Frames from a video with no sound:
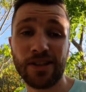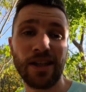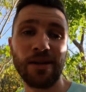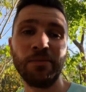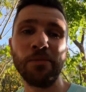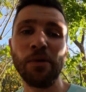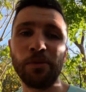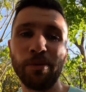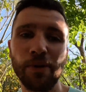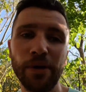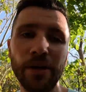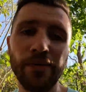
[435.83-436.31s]
have
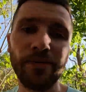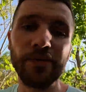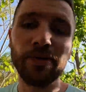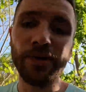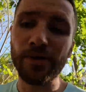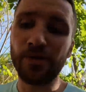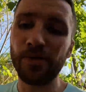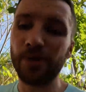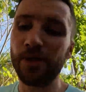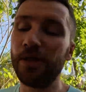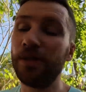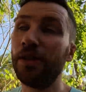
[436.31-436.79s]
seen my
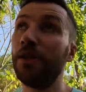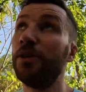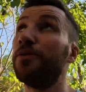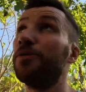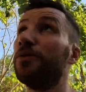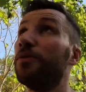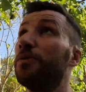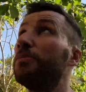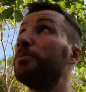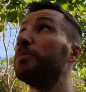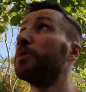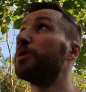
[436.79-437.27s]
previous video
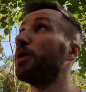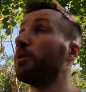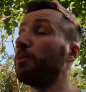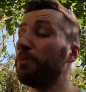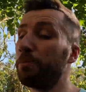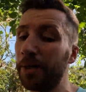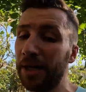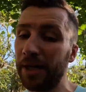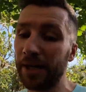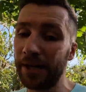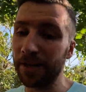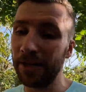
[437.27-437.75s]
from
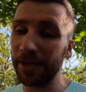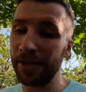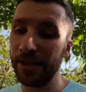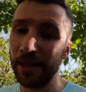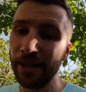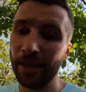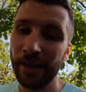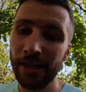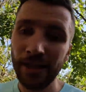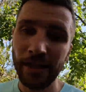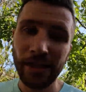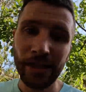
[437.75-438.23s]
Phnom Penh,
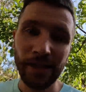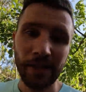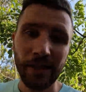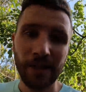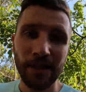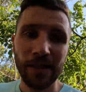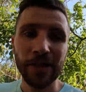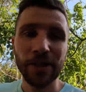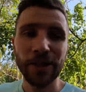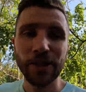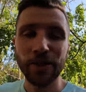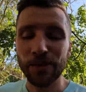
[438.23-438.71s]

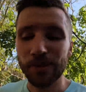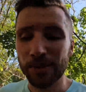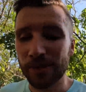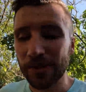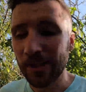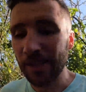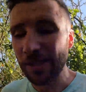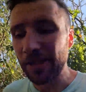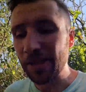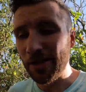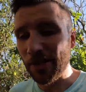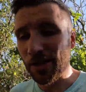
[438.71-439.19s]
you would
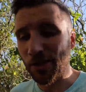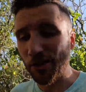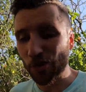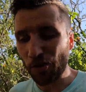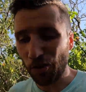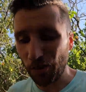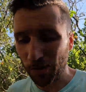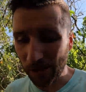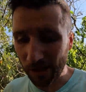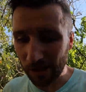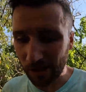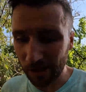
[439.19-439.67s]
see the
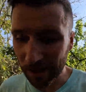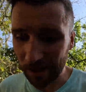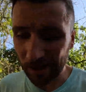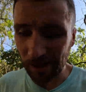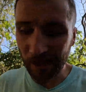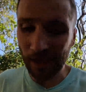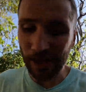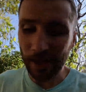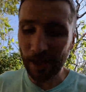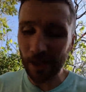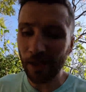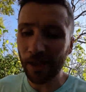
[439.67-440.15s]

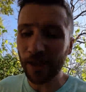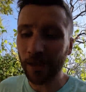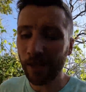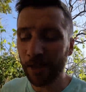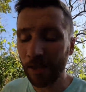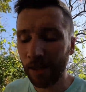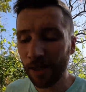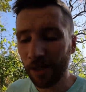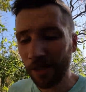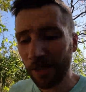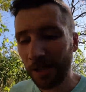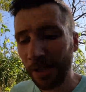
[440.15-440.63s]
atrocities they
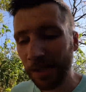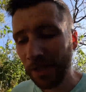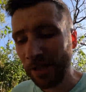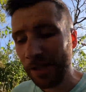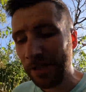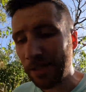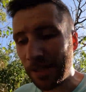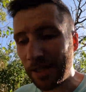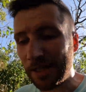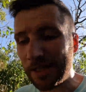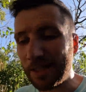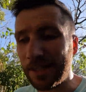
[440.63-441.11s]

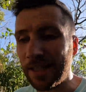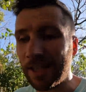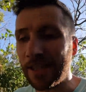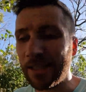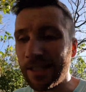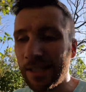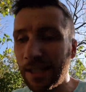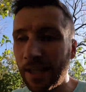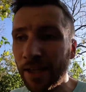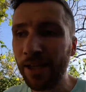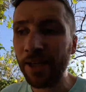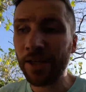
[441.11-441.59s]

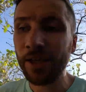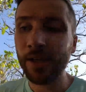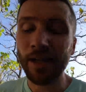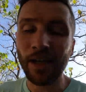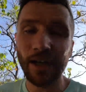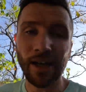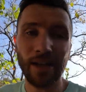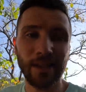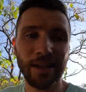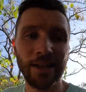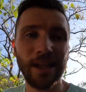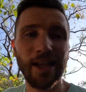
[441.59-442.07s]
did
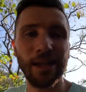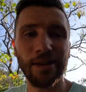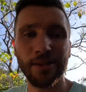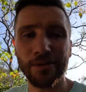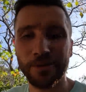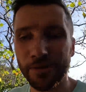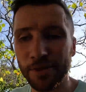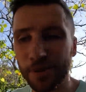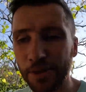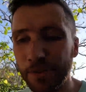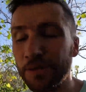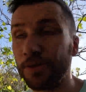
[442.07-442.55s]
at the
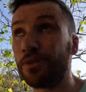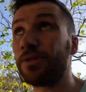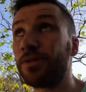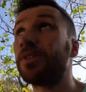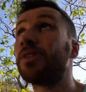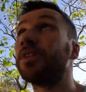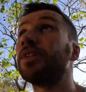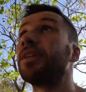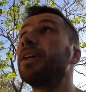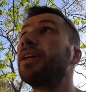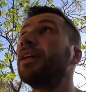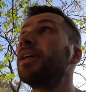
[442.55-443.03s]
killing
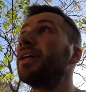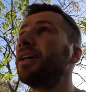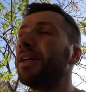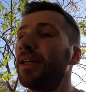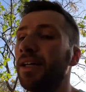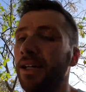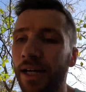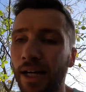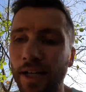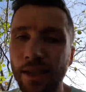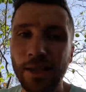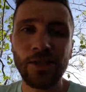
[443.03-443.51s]
fields
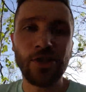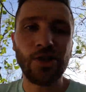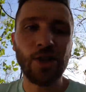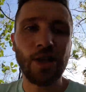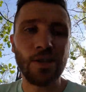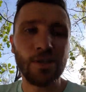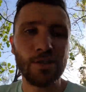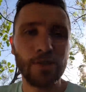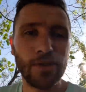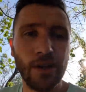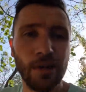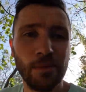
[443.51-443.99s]
and the
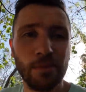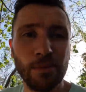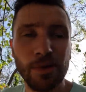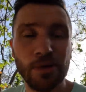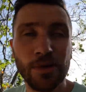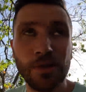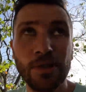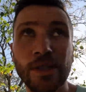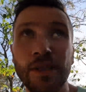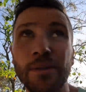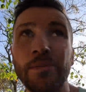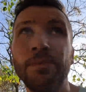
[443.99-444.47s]
genocide
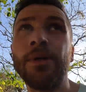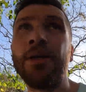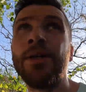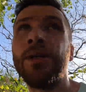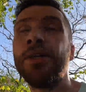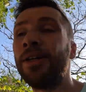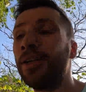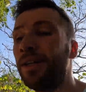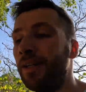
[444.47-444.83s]
museum.